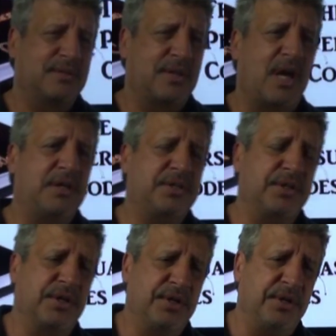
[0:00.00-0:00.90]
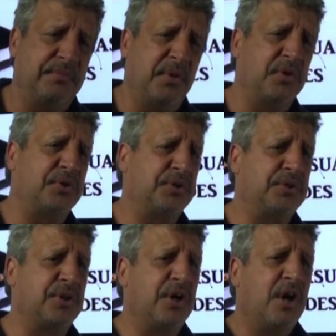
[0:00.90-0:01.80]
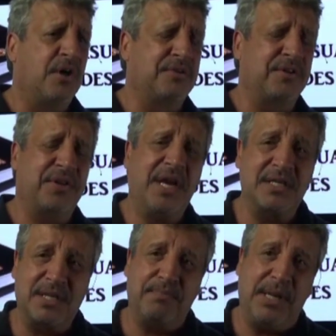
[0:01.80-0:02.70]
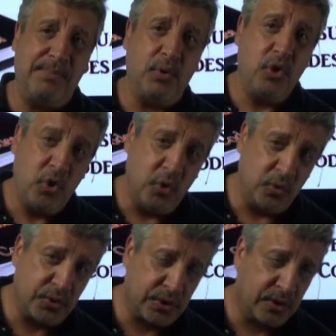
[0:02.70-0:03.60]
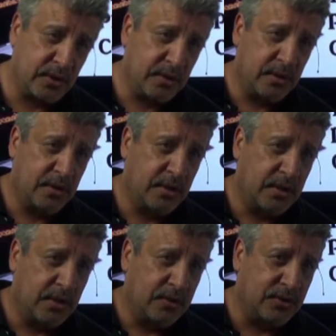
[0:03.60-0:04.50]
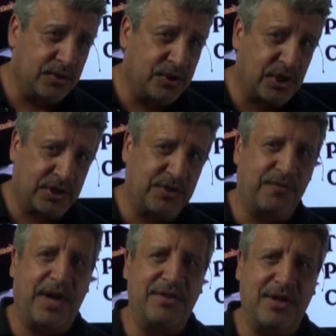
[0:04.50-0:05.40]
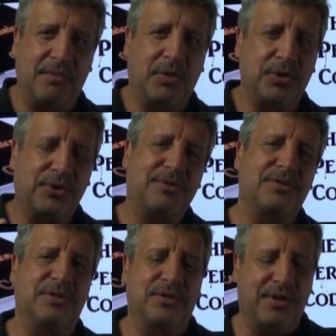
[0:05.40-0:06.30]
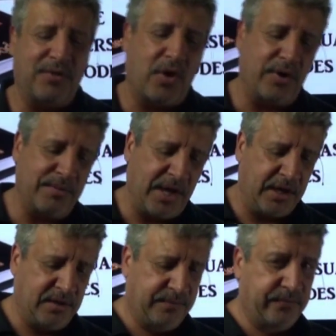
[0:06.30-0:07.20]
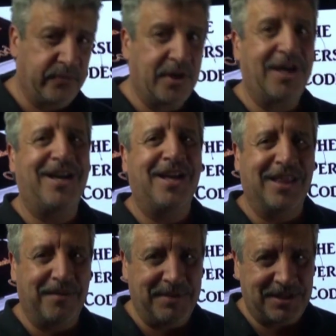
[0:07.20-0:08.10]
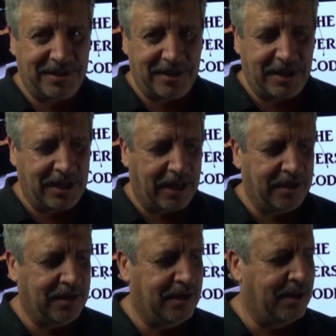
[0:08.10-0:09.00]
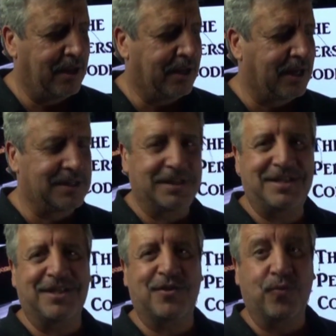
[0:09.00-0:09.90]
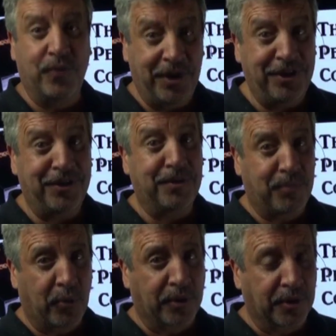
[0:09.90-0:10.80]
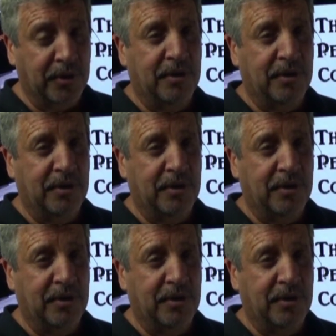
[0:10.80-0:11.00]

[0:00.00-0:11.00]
logic, emotions are the things that people use to justify the emotional decision they've already made. Let me say that again, because it's just real important.